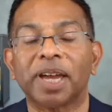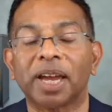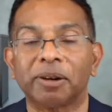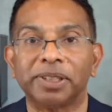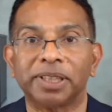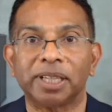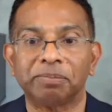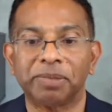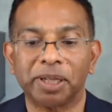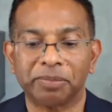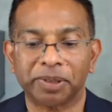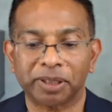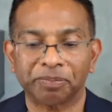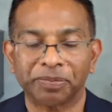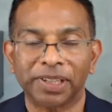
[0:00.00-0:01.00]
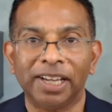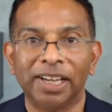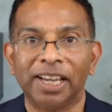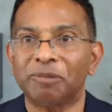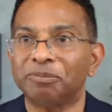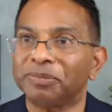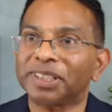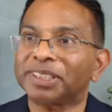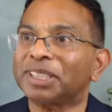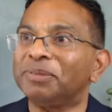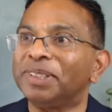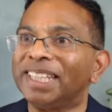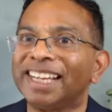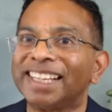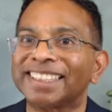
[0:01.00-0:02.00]
with their people.
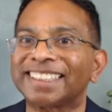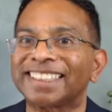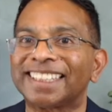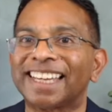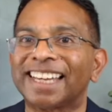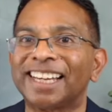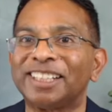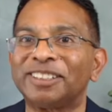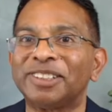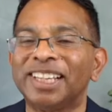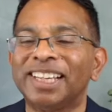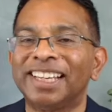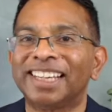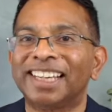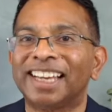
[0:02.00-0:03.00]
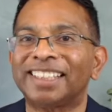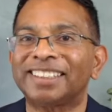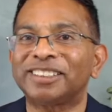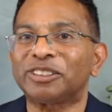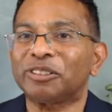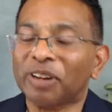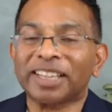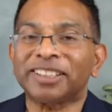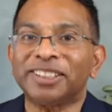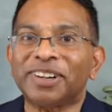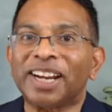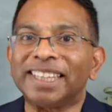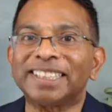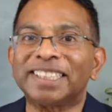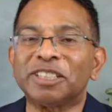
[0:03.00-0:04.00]
Somebody else actually
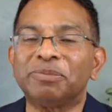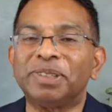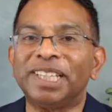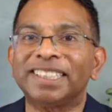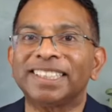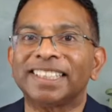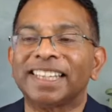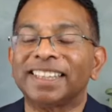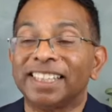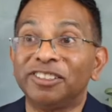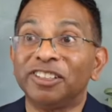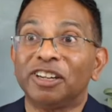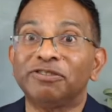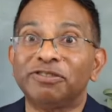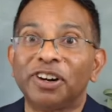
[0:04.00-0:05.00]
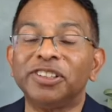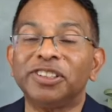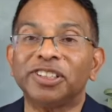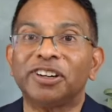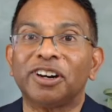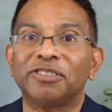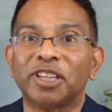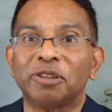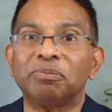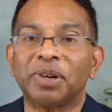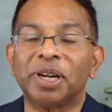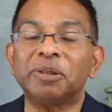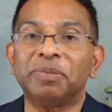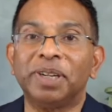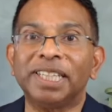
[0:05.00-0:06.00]
ran this in person, and they took a photo of the
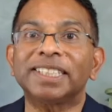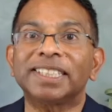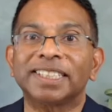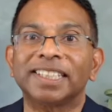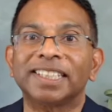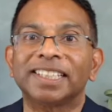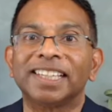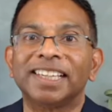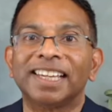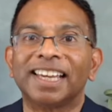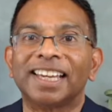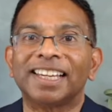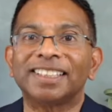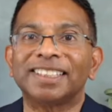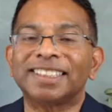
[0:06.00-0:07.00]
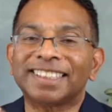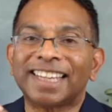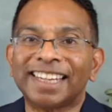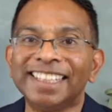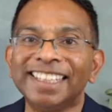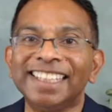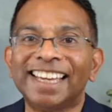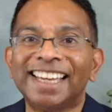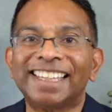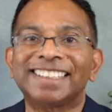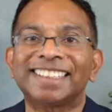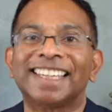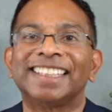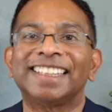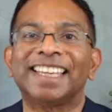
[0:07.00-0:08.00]
Brent Peterson study and
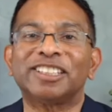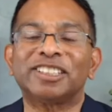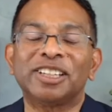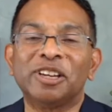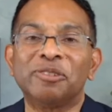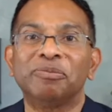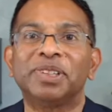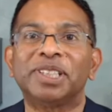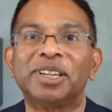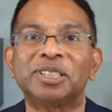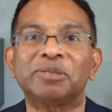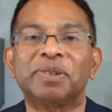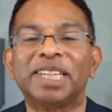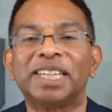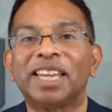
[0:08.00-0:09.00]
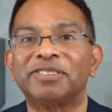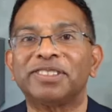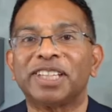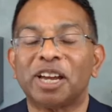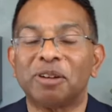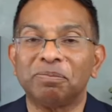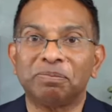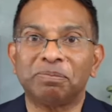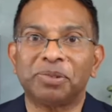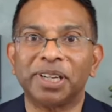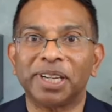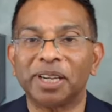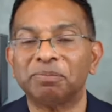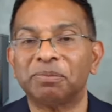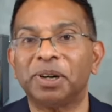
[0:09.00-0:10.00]
saying that we don't spend enough time
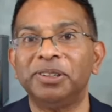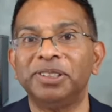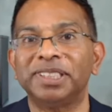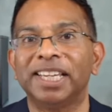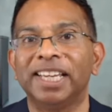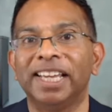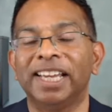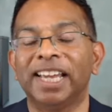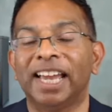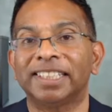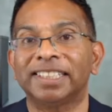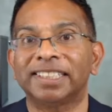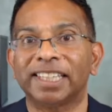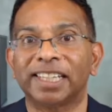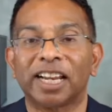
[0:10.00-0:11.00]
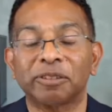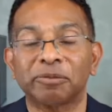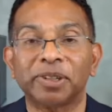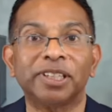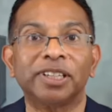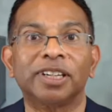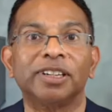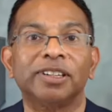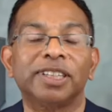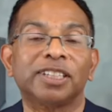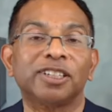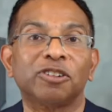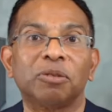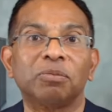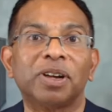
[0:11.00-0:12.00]
pre and post, and said I'm going to include that
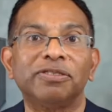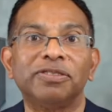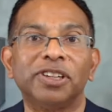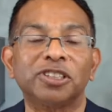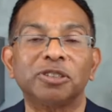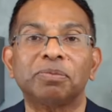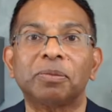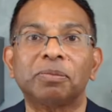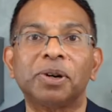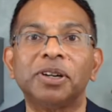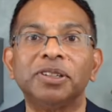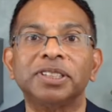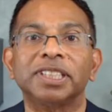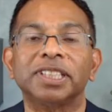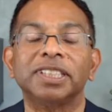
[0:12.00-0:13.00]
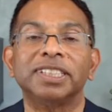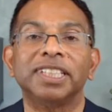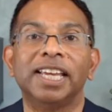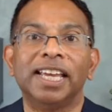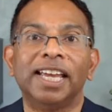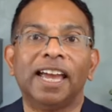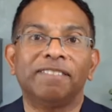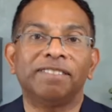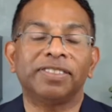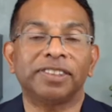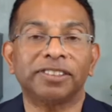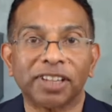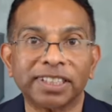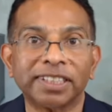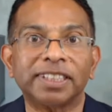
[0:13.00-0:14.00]
in all my future proposals and
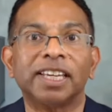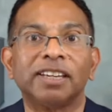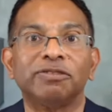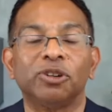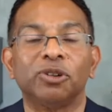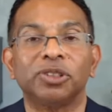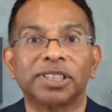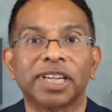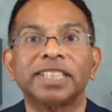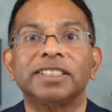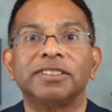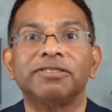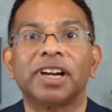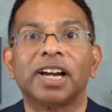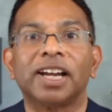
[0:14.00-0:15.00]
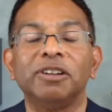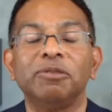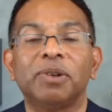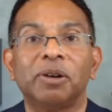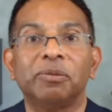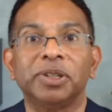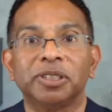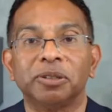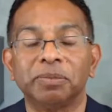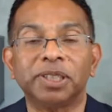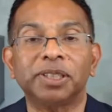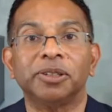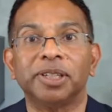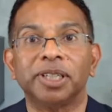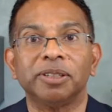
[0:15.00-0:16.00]
just therefore justify why we should be
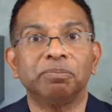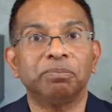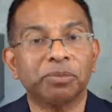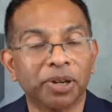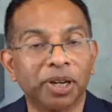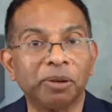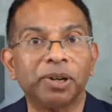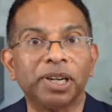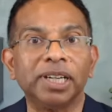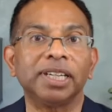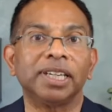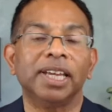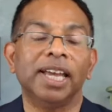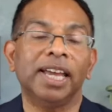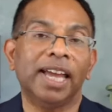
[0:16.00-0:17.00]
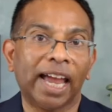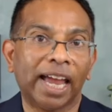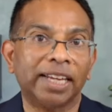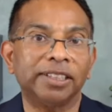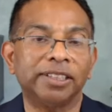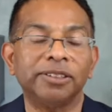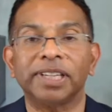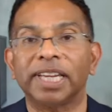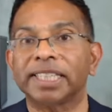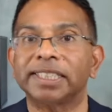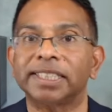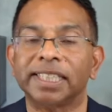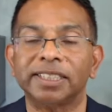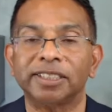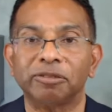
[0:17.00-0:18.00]
doing pre-work and doing
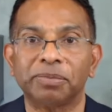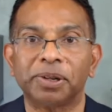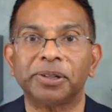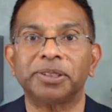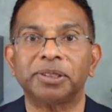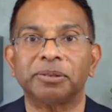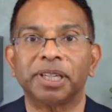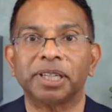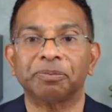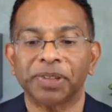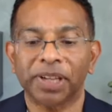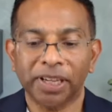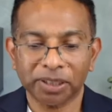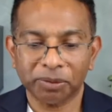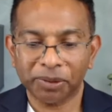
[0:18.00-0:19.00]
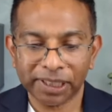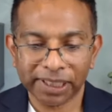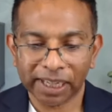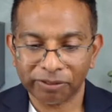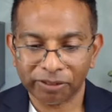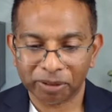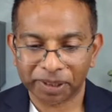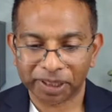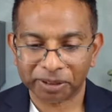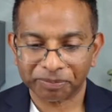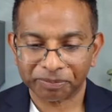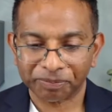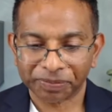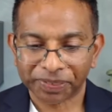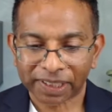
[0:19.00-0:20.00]
extensive post-work. So what do you get from it?
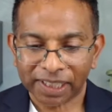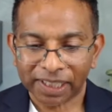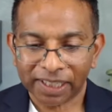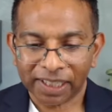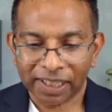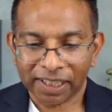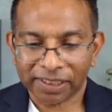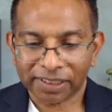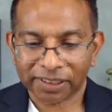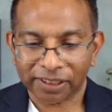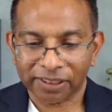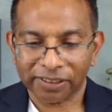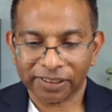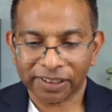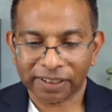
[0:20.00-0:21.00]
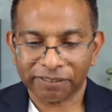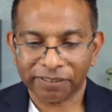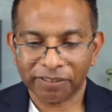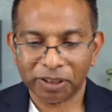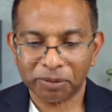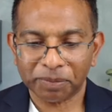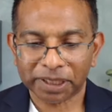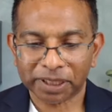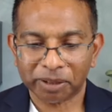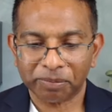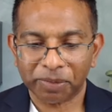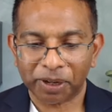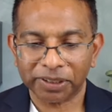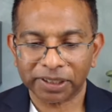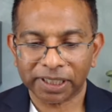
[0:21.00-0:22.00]
So the 50%
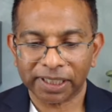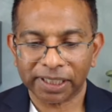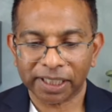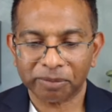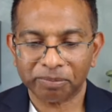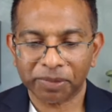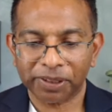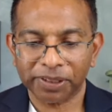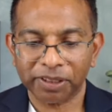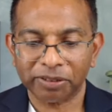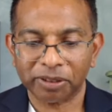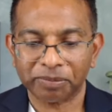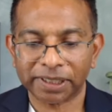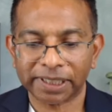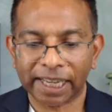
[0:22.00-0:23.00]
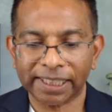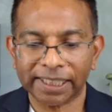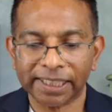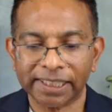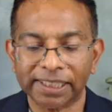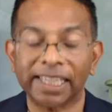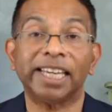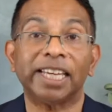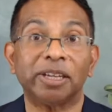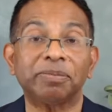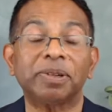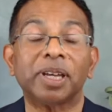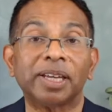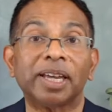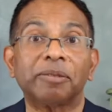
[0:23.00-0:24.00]
post-learning component from Sally, yeah,
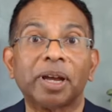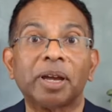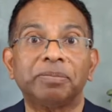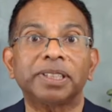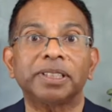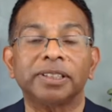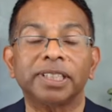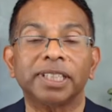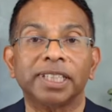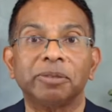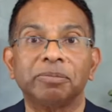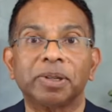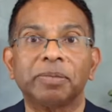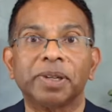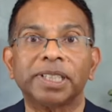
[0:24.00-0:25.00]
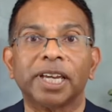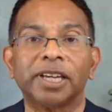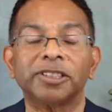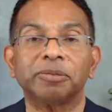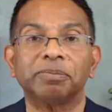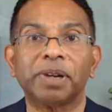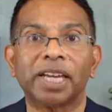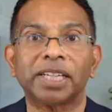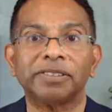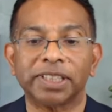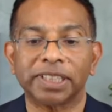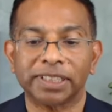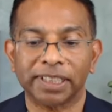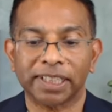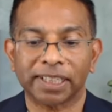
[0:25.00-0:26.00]
absolutely, the implementation part of
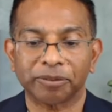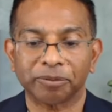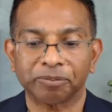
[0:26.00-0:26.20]
it, yeah.